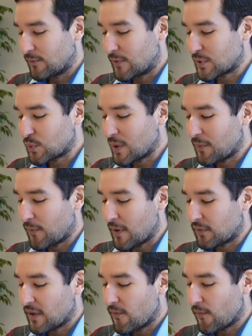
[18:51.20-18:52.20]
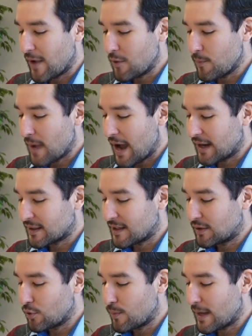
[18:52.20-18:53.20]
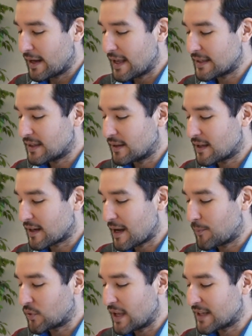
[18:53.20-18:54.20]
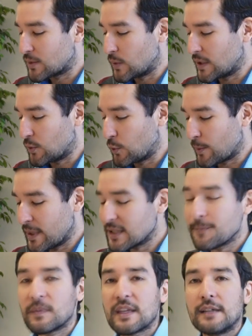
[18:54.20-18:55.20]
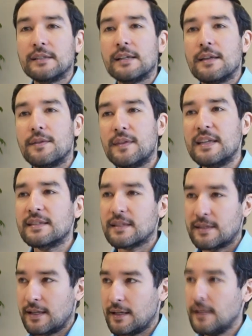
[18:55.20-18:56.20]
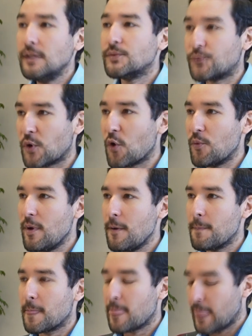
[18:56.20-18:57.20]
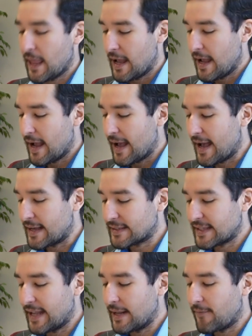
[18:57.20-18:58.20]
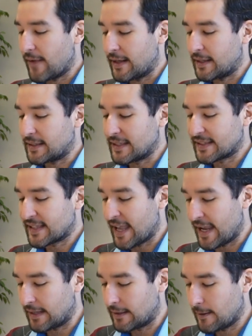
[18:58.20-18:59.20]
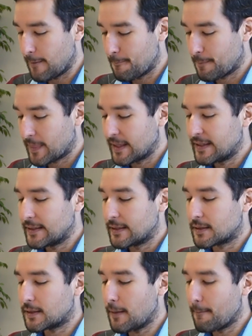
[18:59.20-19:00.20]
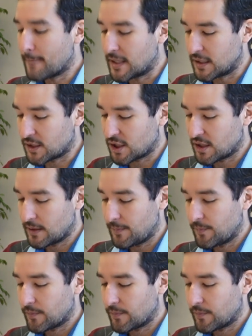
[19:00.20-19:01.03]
Verse 25, Verum actantum alias intercaput extulit urbes. This city, Rome, has elevated its head so much